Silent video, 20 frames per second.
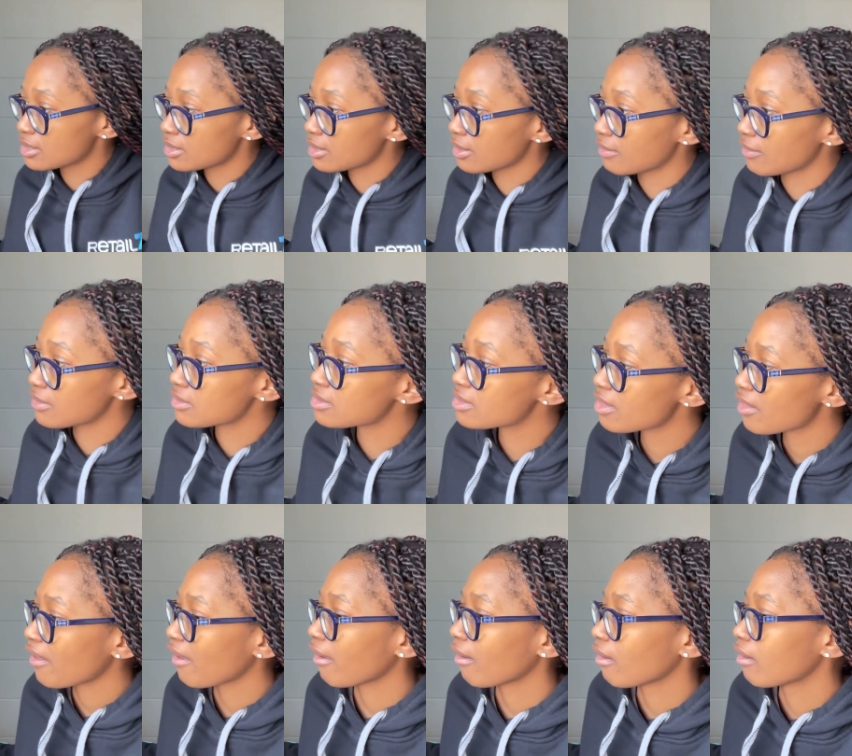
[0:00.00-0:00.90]
this
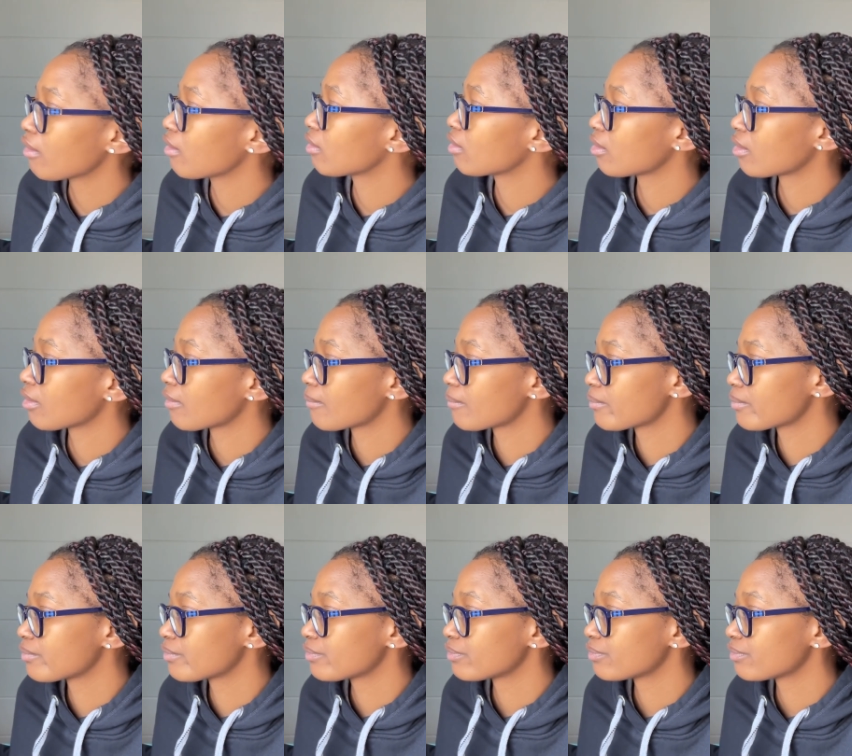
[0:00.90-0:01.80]
thing.
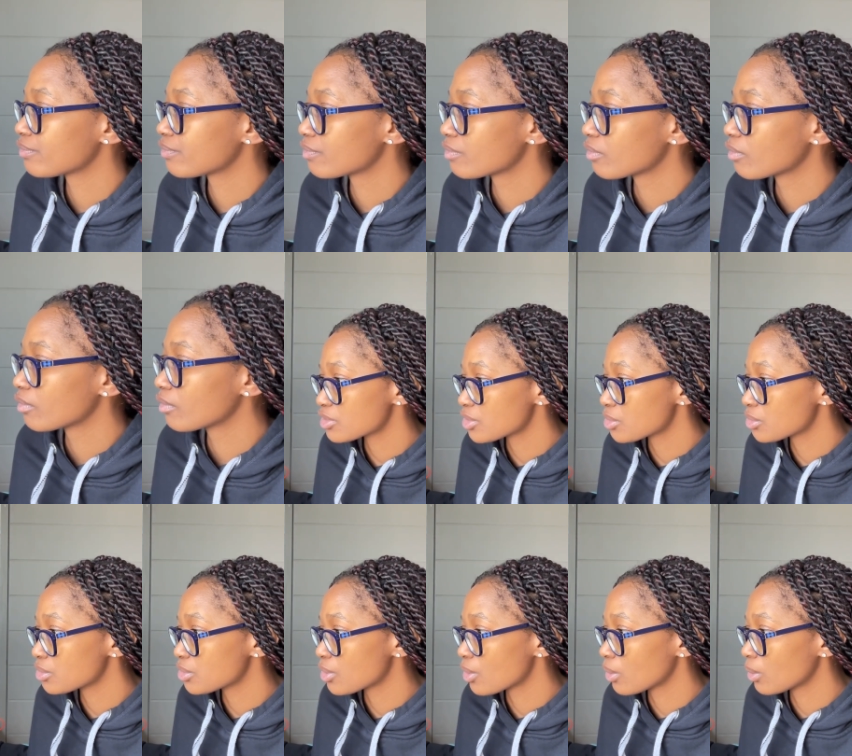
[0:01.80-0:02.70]
Currently, there is no
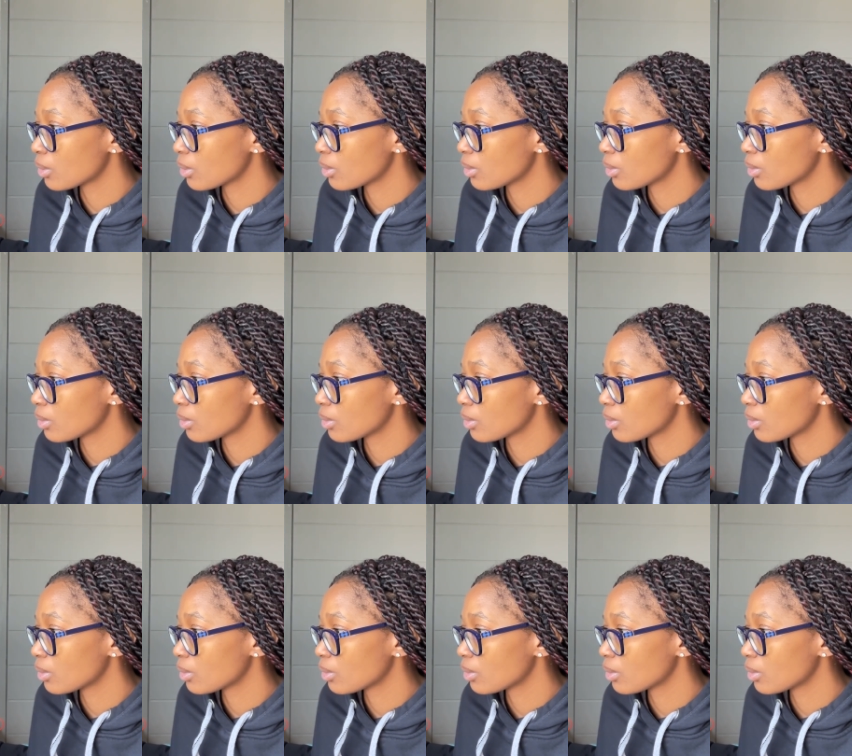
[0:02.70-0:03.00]
known